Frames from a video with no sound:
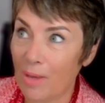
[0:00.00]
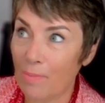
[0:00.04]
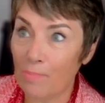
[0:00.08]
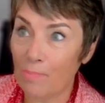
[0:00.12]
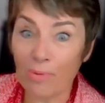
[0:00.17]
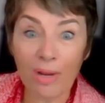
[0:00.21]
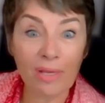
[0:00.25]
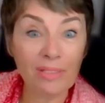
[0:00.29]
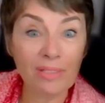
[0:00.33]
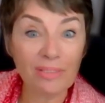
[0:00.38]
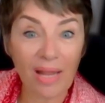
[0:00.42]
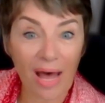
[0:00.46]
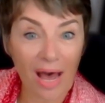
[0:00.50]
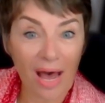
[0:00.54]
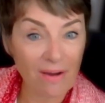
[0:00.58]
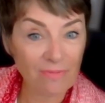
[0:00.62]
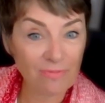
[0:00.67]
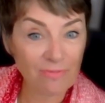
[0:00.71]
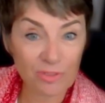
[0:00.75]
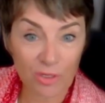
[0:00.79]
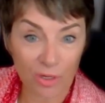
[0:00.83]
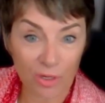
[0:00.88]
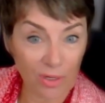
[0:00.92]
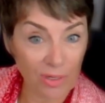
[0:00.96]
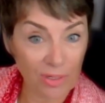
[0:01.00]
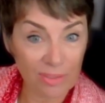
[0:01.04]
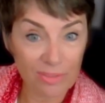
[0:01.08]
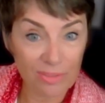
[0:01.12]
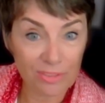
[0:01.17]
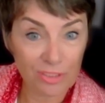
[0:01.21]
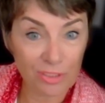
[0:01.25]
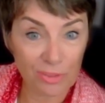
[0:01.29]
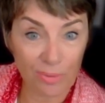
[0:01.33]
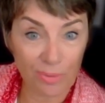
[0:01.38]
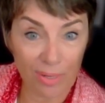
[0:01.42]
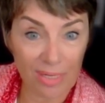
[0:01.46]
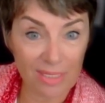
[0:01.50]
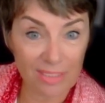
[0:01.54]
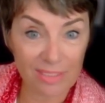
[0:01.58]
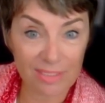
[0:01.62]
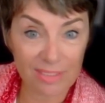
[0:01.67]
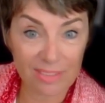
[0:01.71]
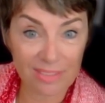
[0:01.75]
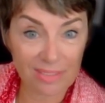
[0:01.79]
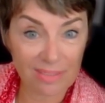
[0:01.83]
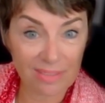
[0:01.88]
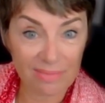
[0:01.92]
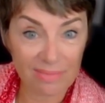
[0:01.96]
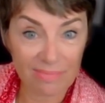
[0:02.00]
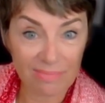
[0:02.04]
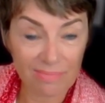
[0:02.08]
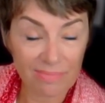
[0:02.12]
bring laughter to us.